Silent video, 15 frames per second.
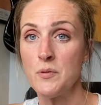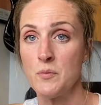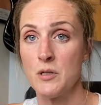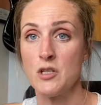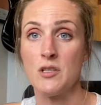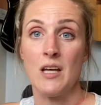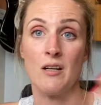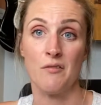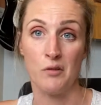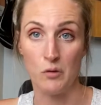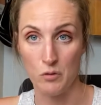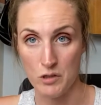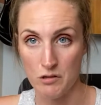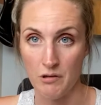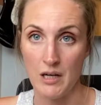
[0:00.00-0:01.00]
which then of
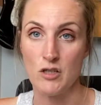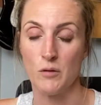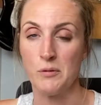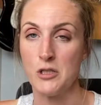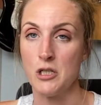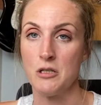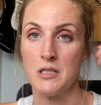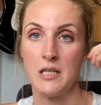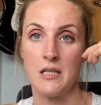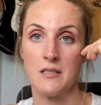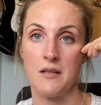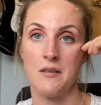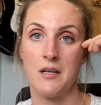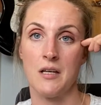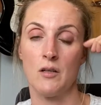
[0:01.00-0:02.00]
course creates opportunity, because
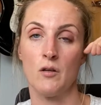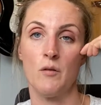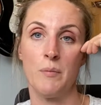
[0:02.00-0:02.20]
I think a lot